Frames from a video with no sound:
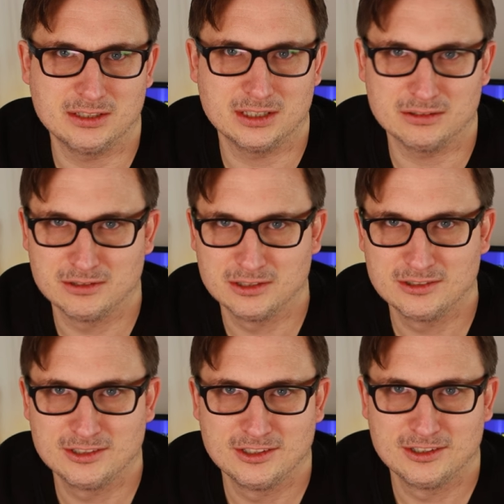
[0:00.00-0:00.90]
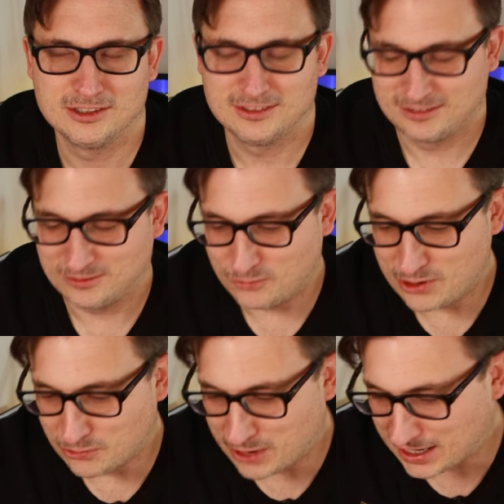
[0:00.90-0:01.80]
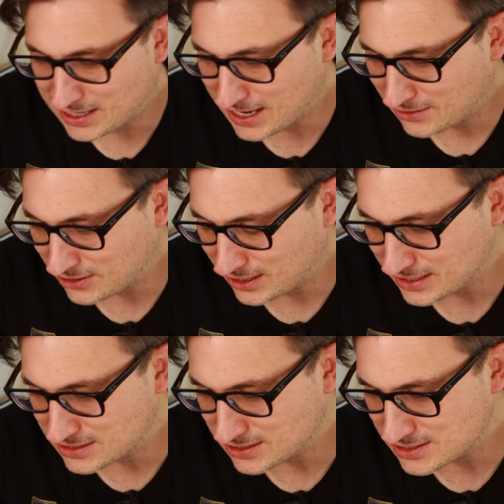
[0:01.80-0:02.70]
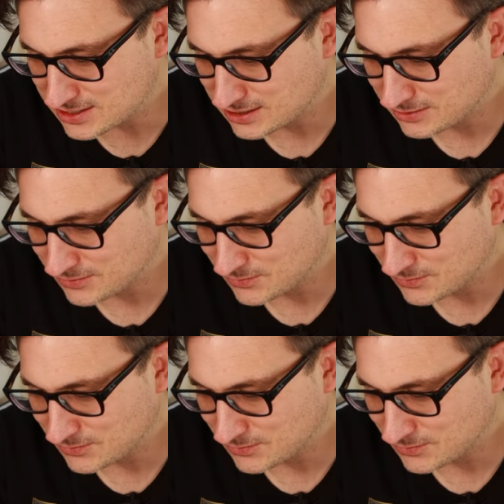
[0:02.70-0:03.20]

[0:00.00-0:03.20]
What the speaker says: you know, we all had calculators.